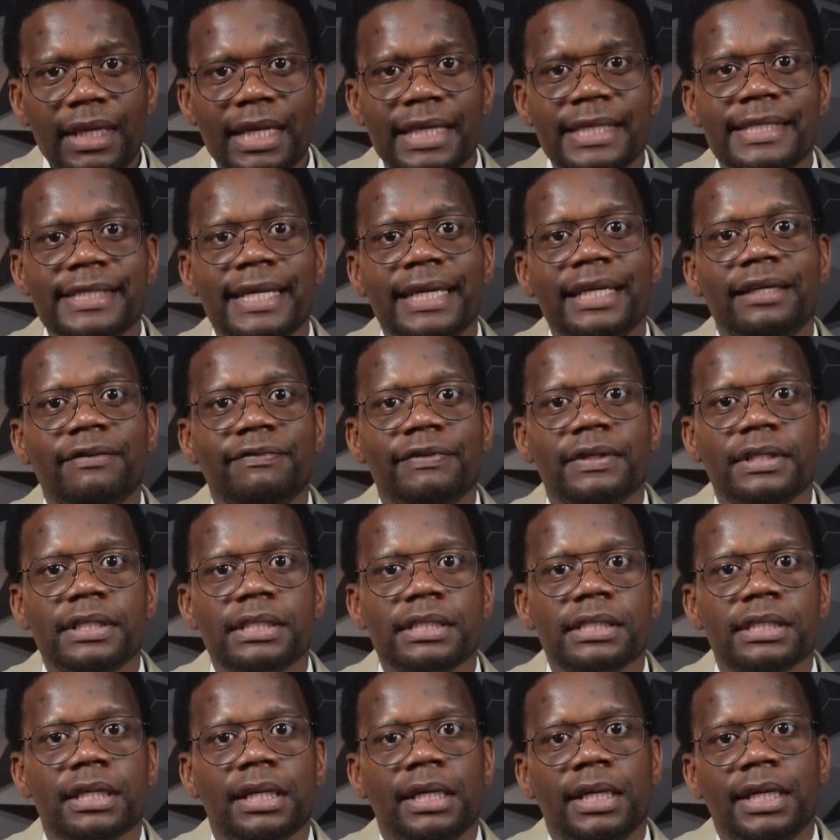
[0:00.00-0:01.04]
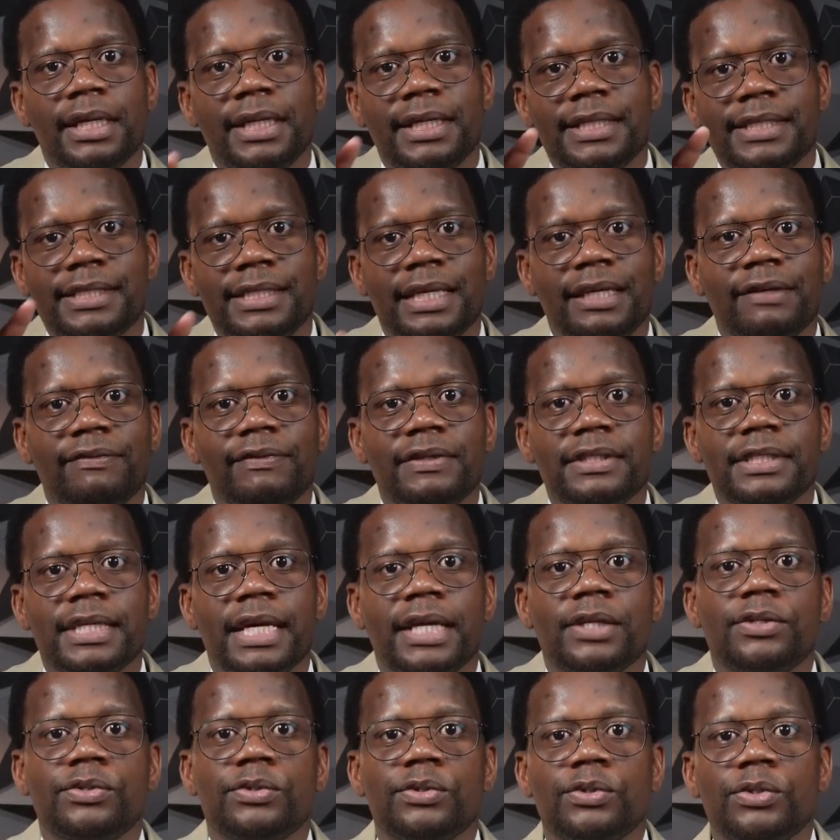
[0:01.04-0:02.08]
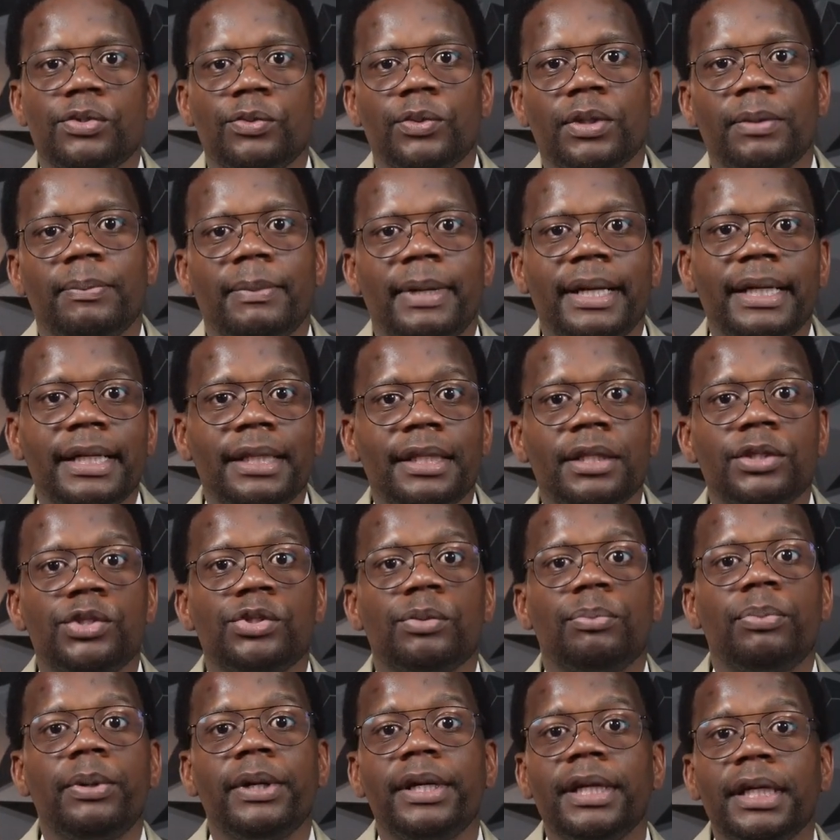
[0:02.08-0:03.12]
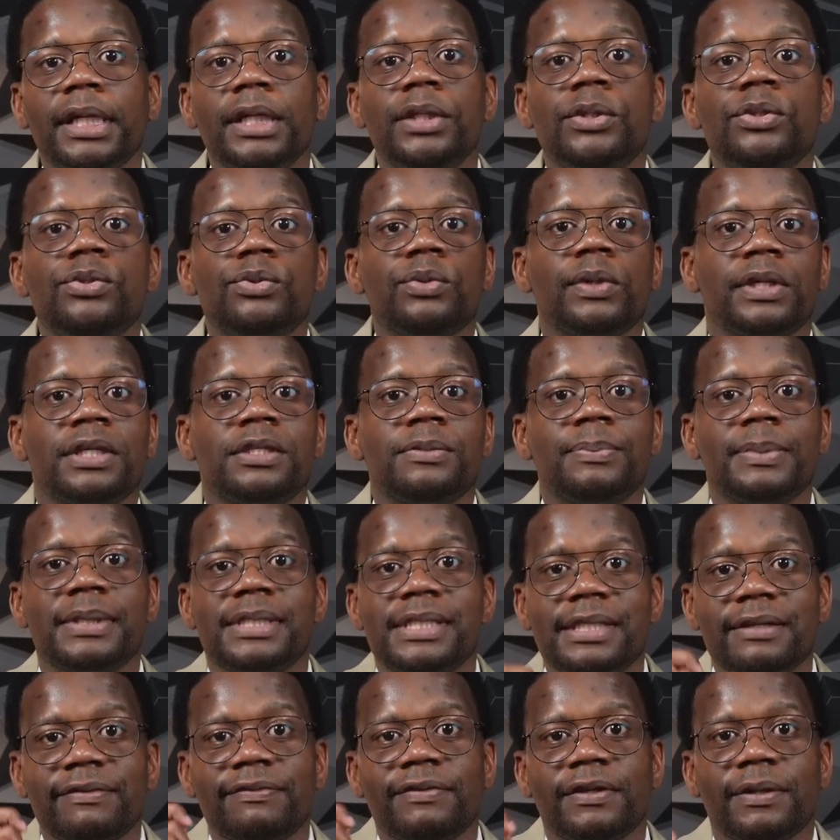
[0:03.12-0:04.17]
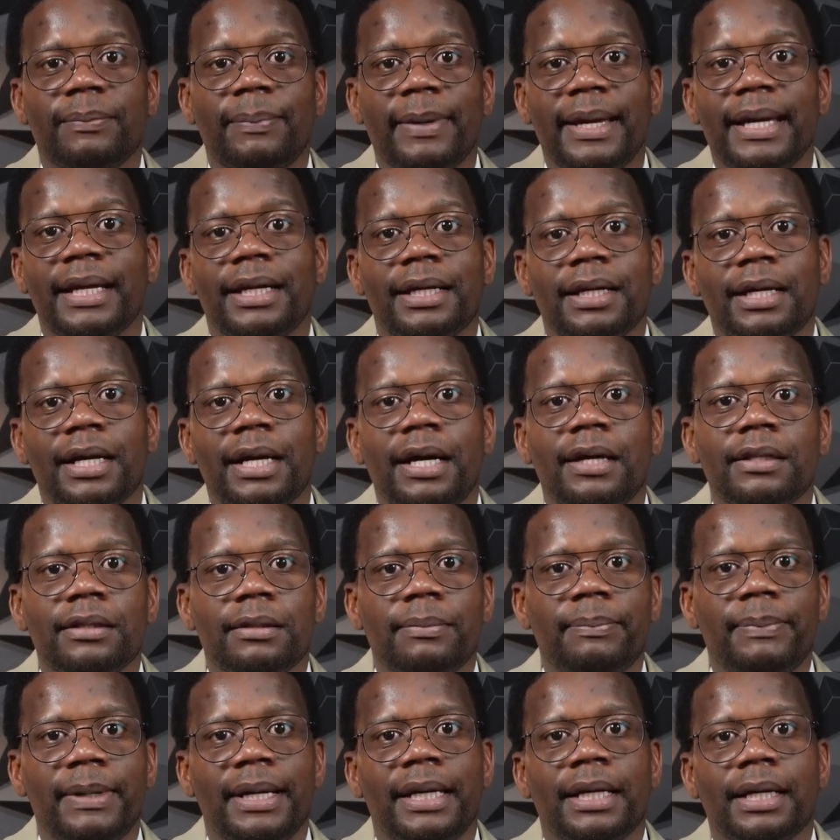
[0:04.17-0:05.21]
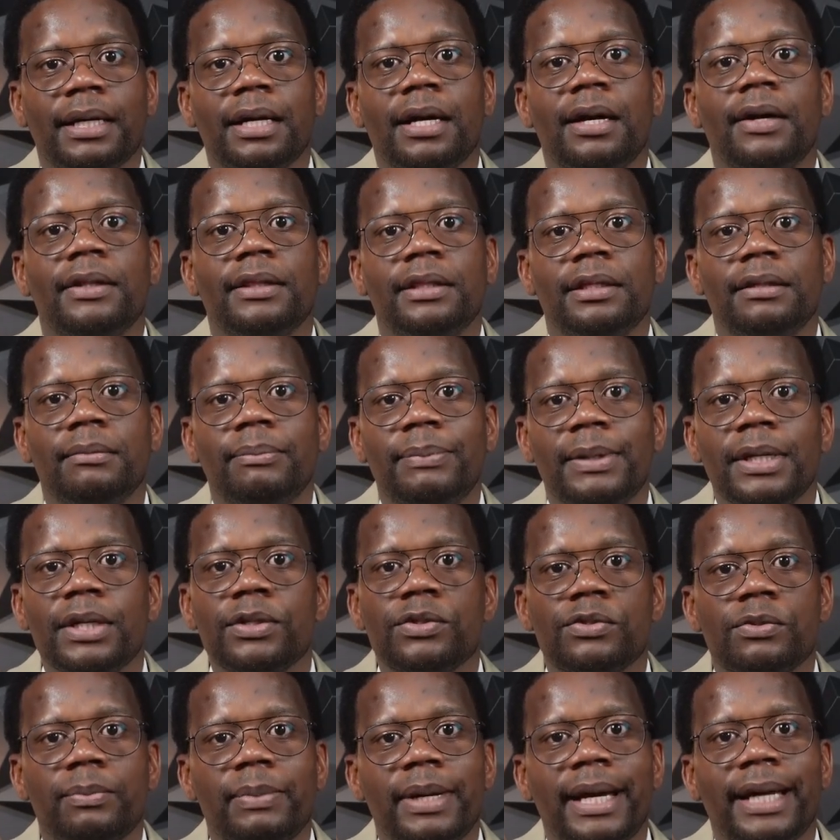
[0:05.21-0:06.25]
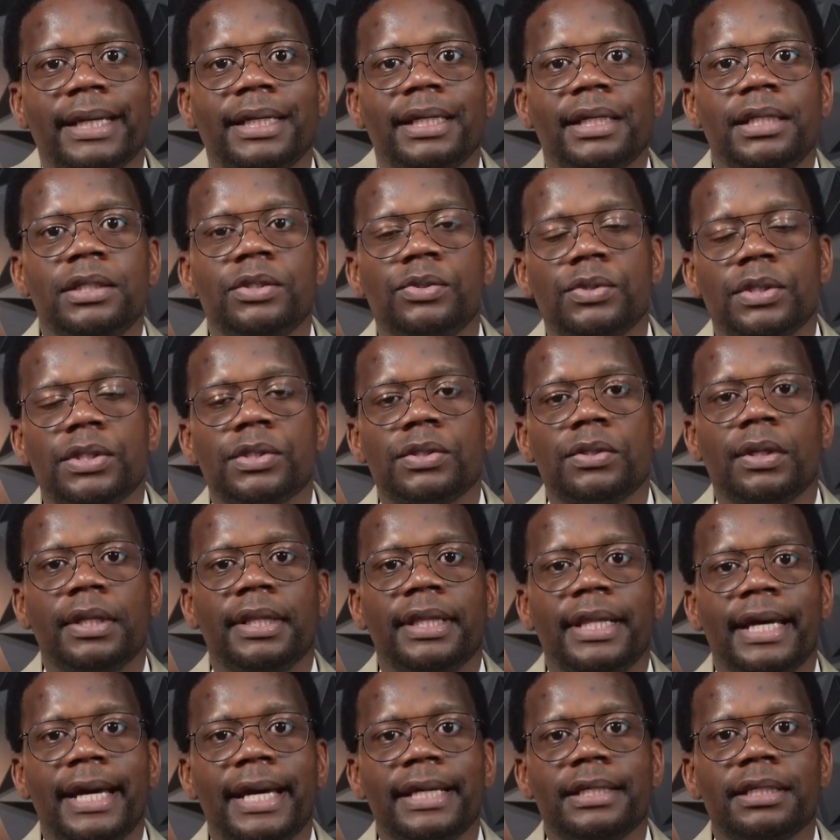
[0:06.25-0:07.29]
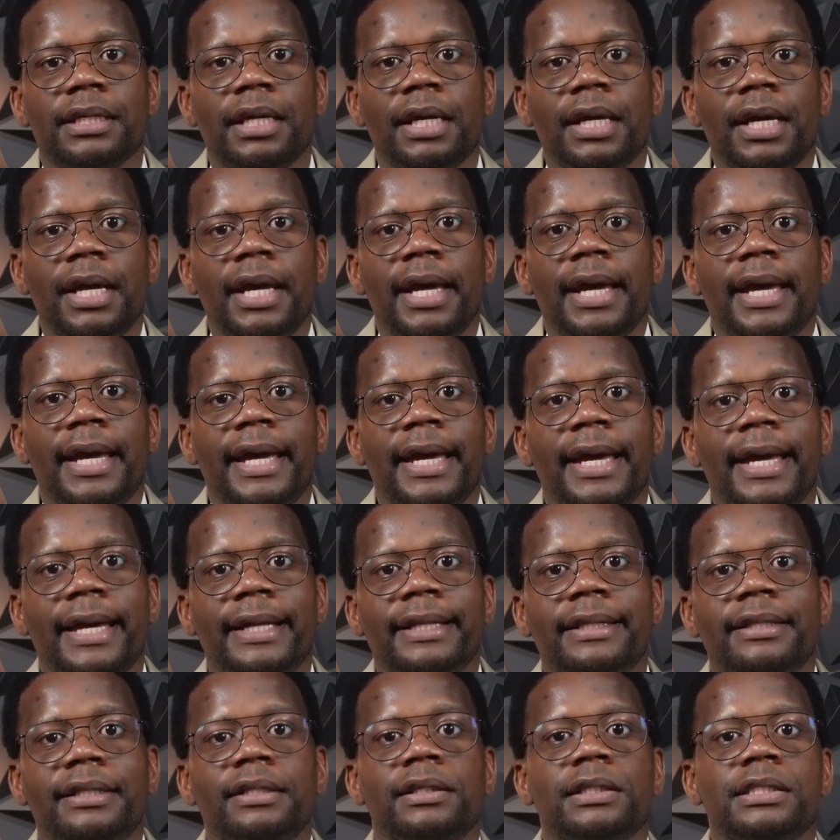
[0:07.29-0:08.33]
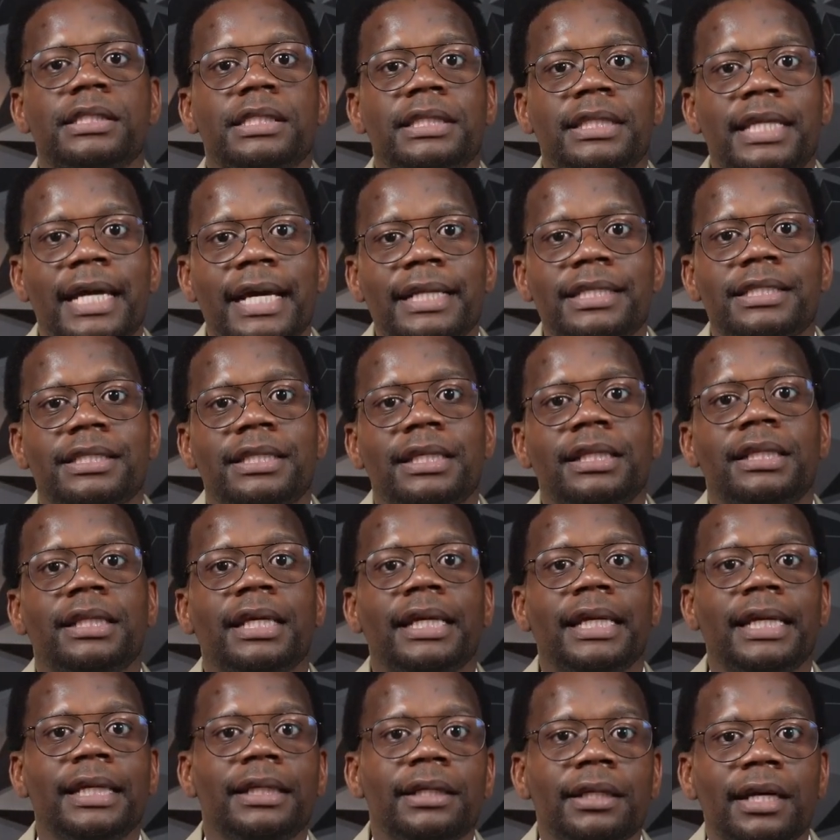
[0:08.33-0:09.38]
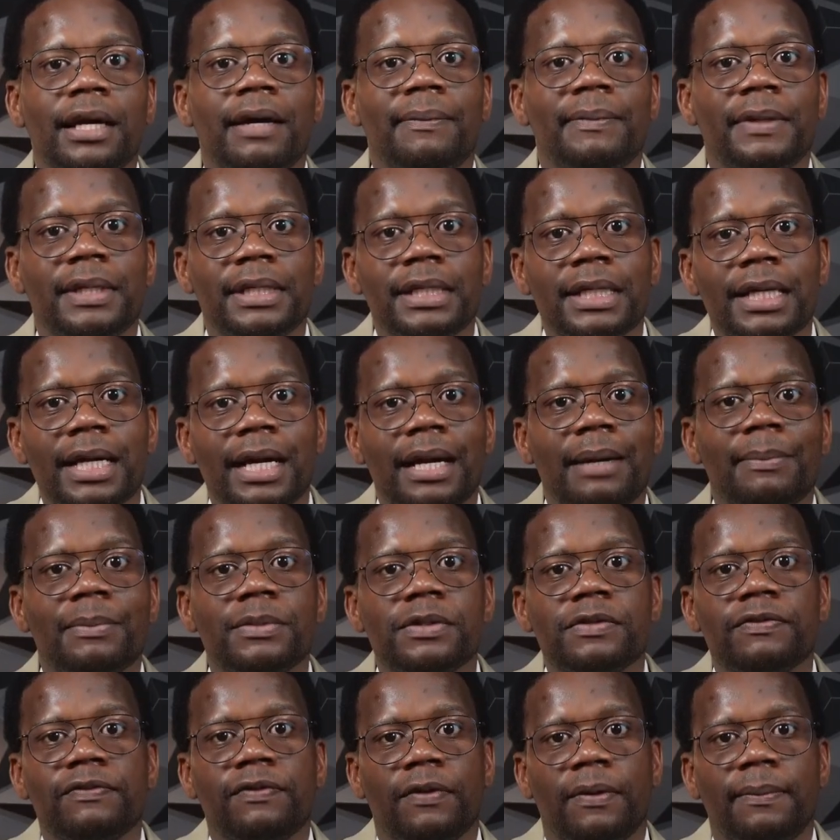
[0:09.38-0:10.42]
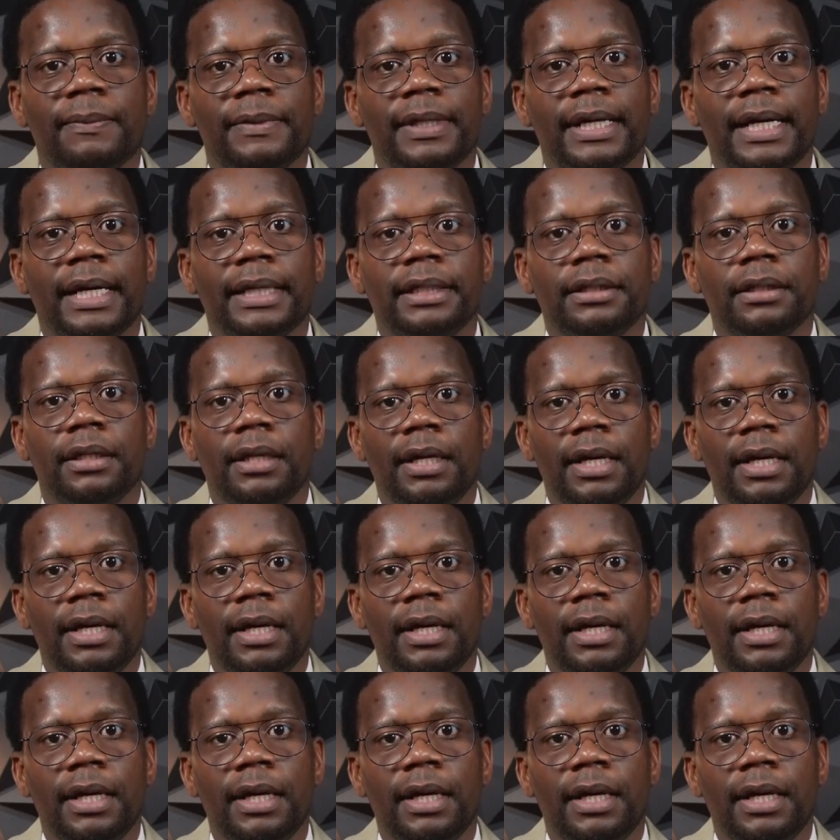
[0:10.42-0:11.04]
savings. Savings has to do with money that you put into a specific bank account. The bank account then pays you back interest on that. And that's then the income that comes from that.